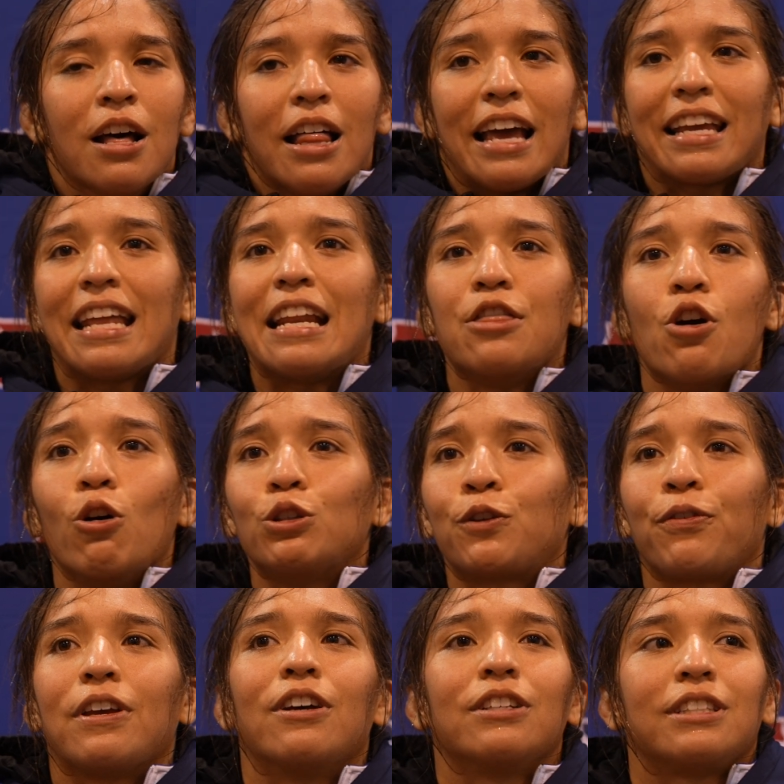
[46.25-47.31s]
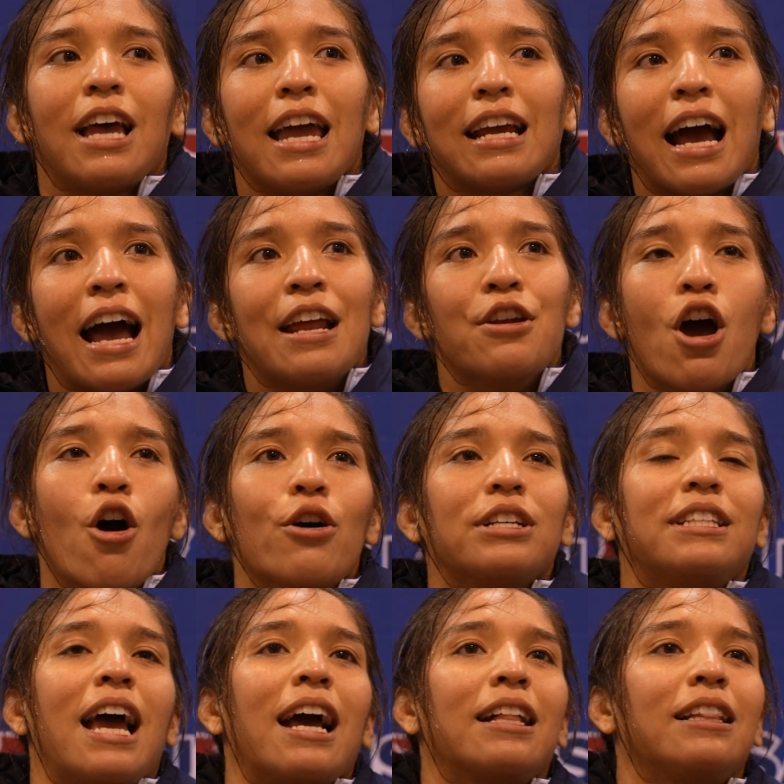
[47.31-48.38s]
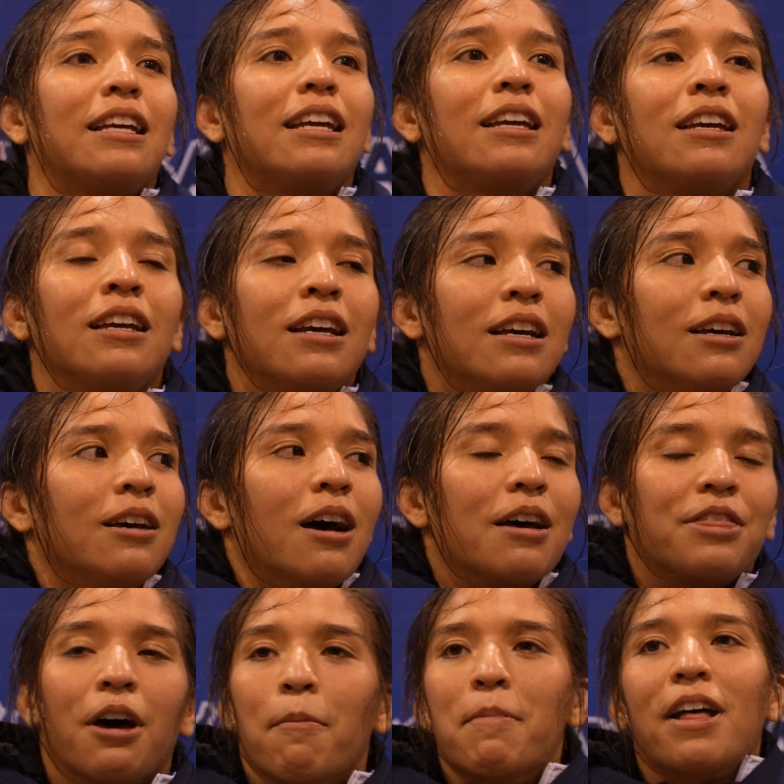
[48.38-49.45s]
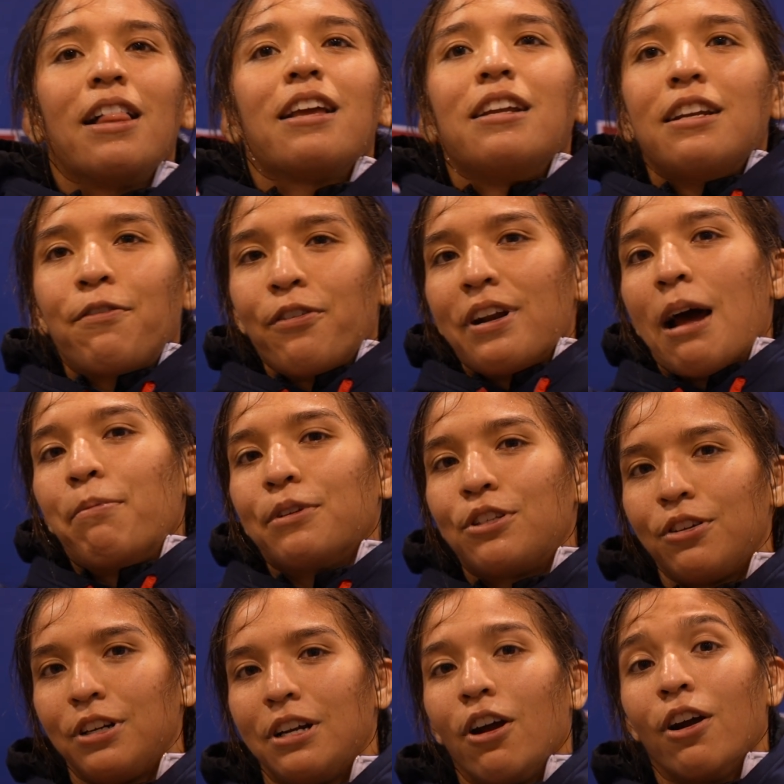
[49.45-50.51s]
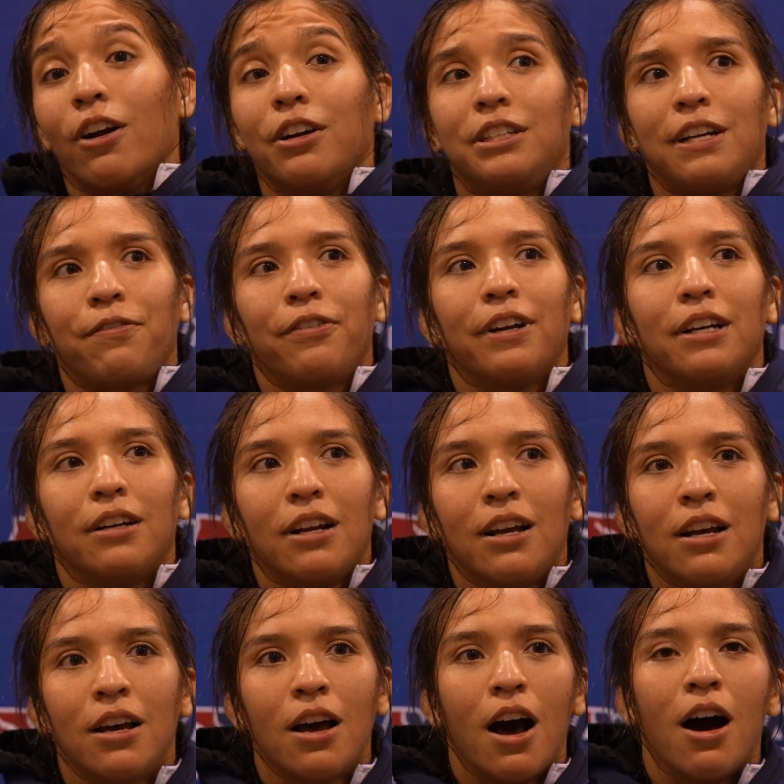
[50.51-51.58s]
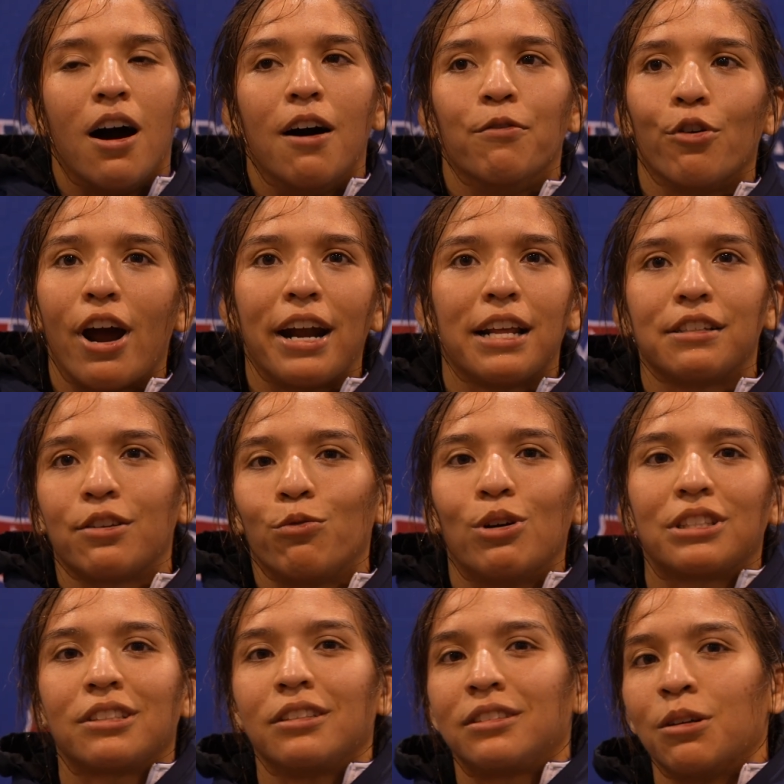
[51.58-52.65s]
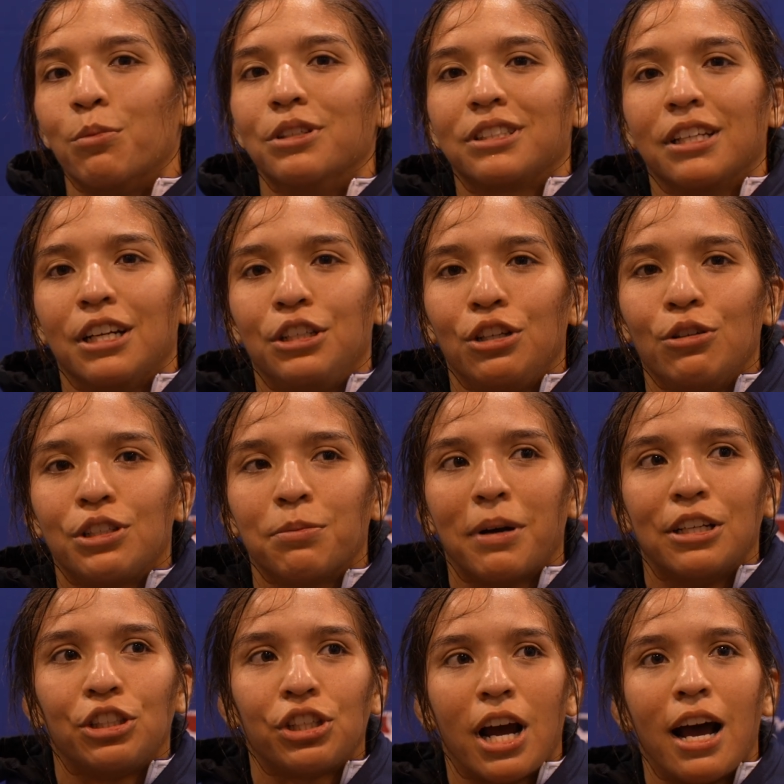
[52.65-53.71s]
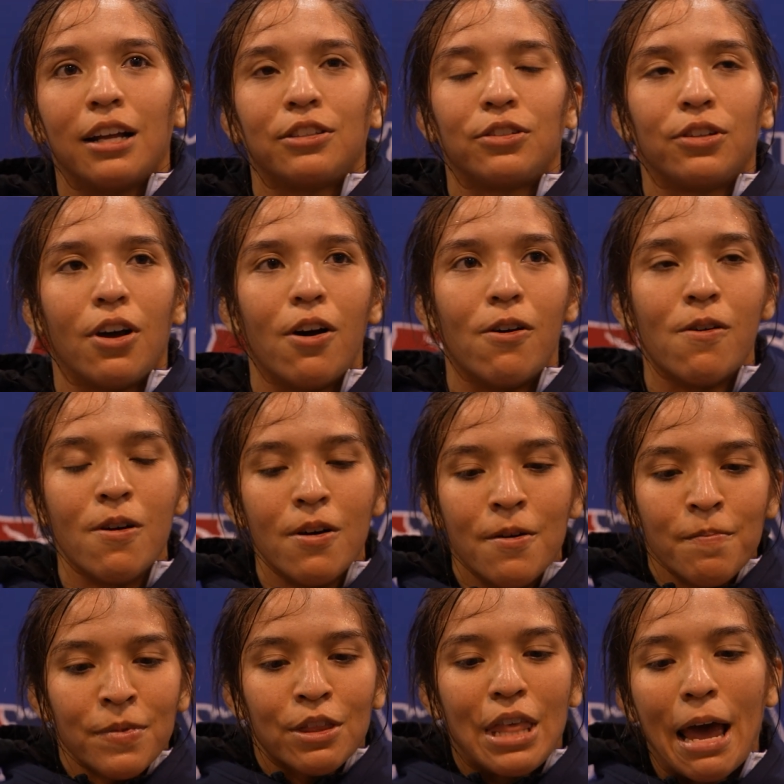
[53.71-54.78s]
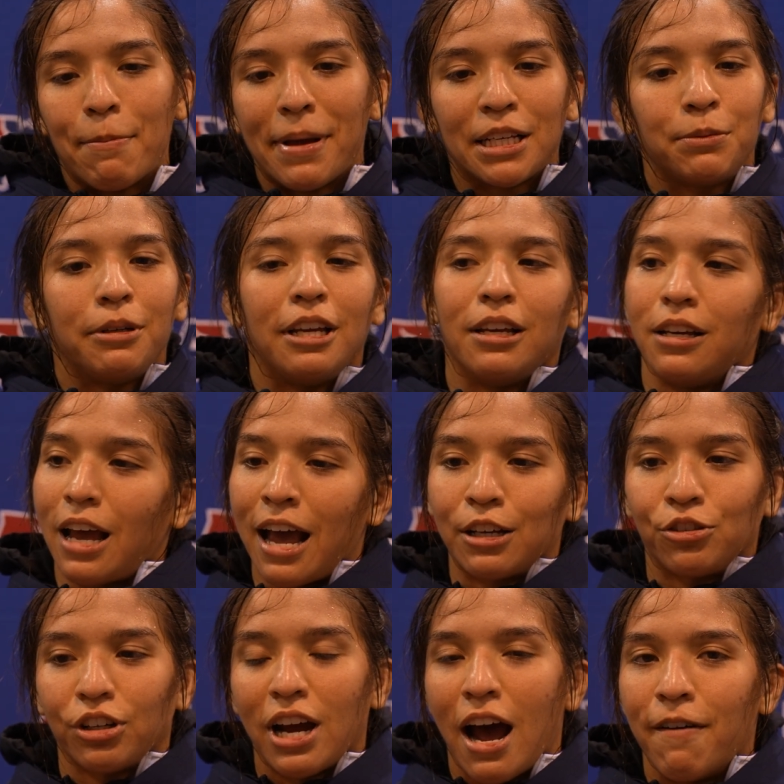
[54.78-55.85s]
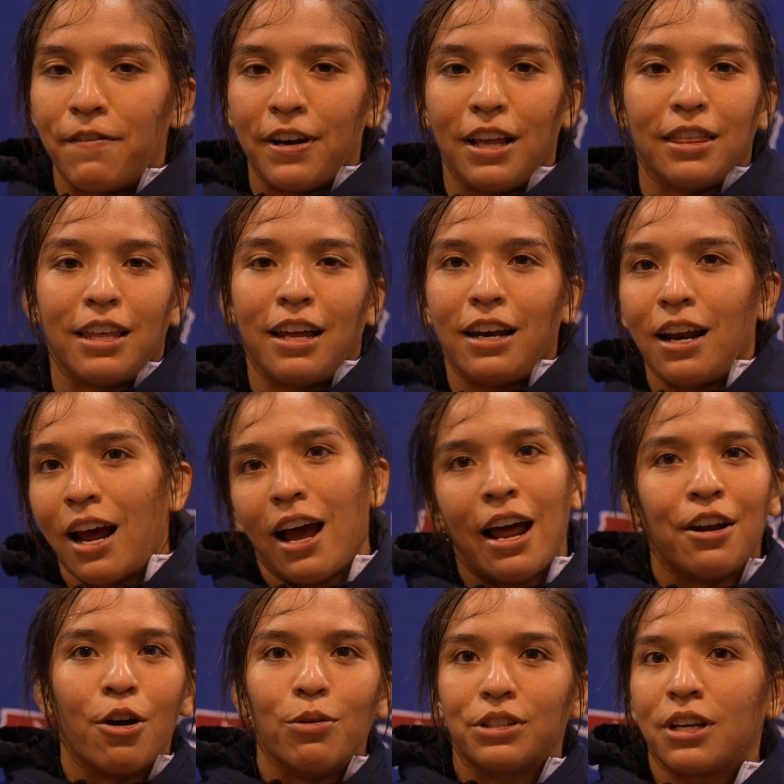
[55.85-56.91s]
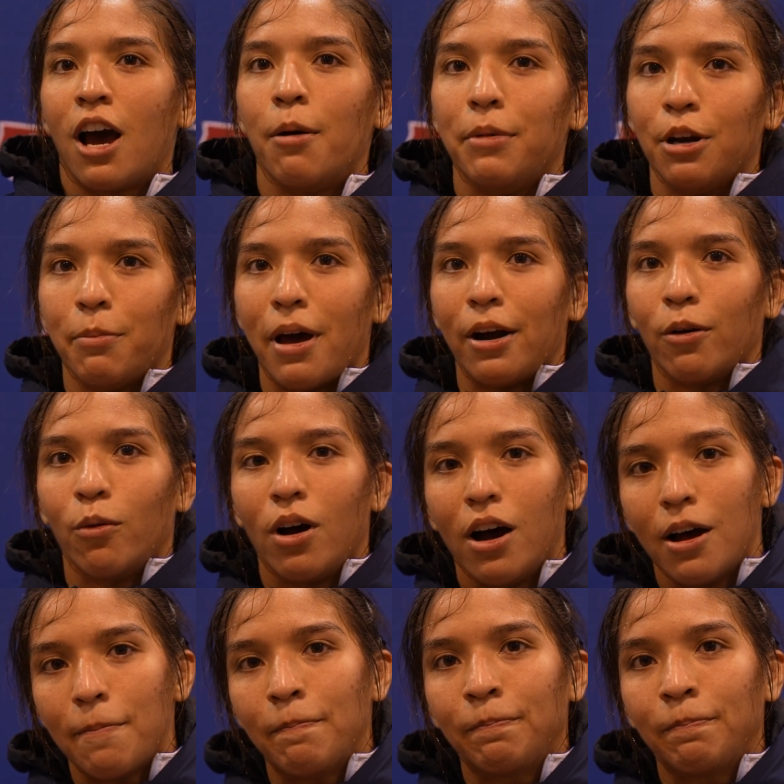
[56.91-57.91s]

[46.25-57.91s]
like, getting those feels, like, I know exactly the million different opportunities, or different uh, varieties of what someone's going to do to my shots, so that makes me extra confident that I know what's coming no matter what.